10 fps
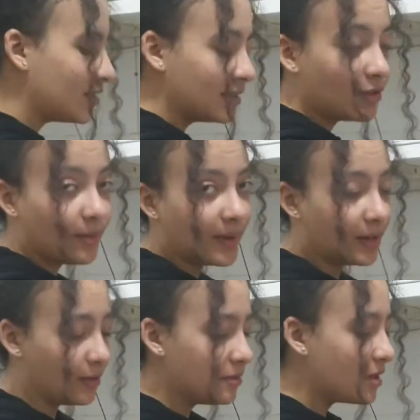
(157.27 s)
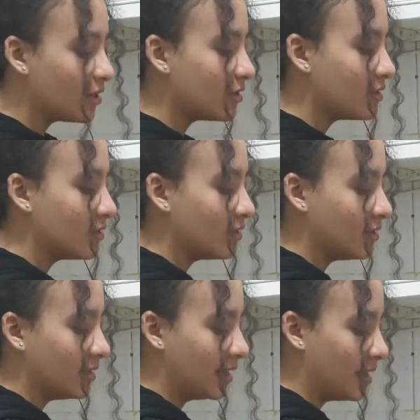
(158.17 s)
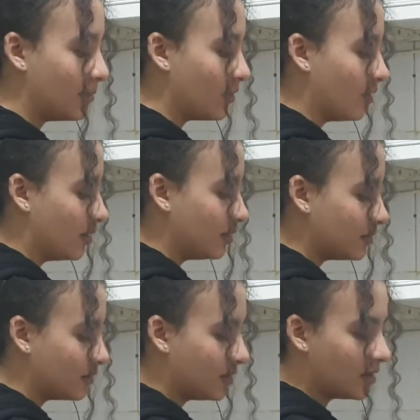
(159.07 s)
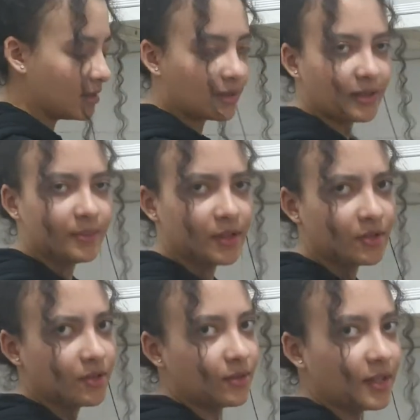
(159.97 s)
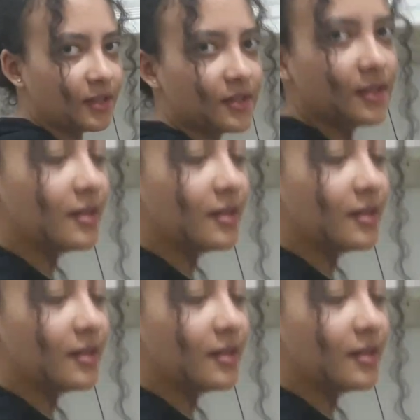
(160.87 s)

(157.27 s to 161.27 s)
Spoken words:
did it on my own. I just turned the camera on. Come here so they could see.